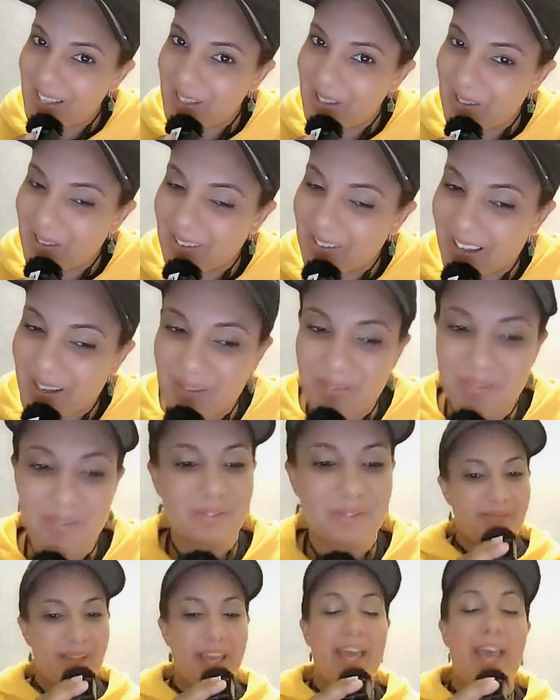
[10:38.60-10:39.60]
in your life.
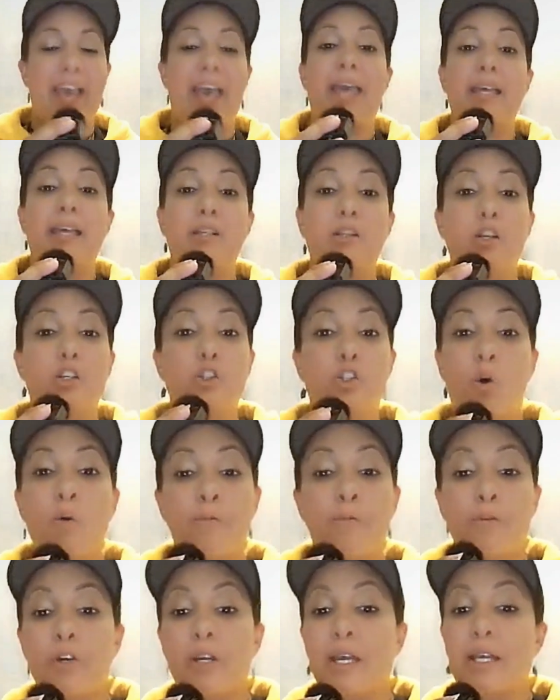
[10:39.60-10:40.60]
And
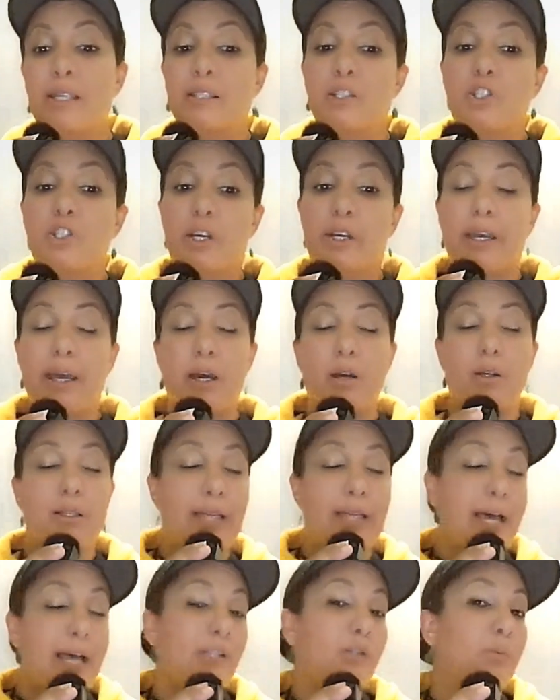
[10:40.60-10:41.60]
don't forget to check out
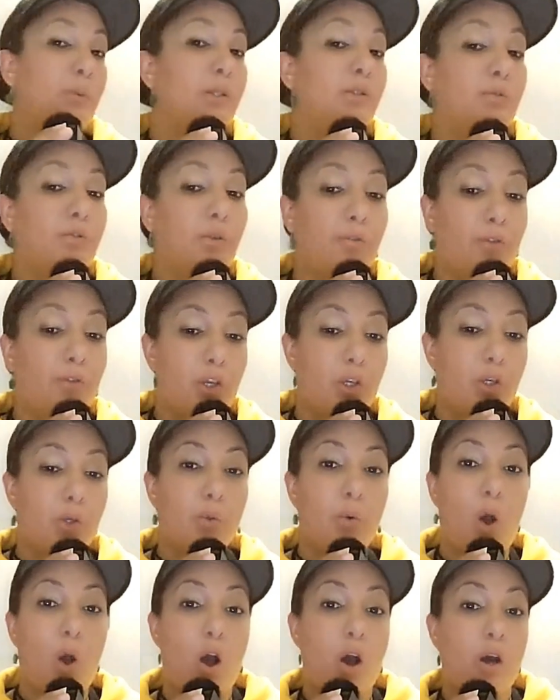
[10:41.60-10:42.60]
last week's
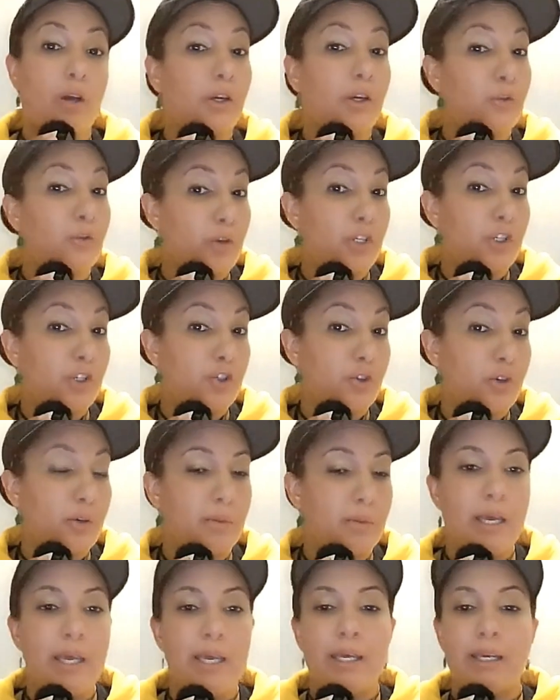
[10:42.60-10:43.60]
review on
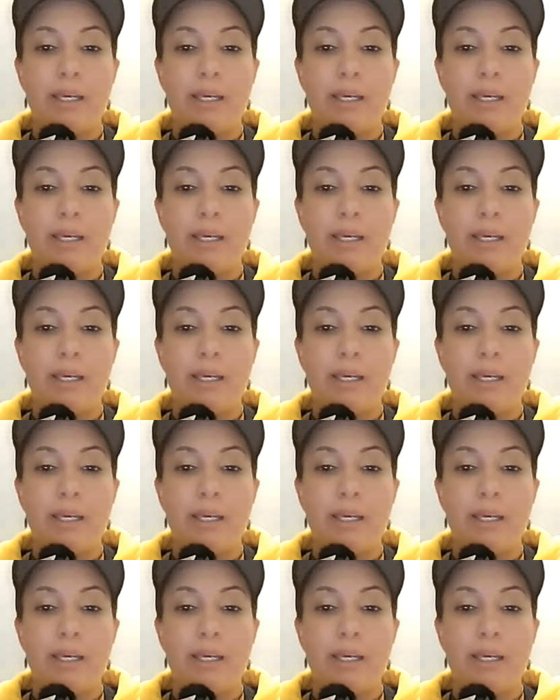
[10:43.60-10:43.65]
Restream,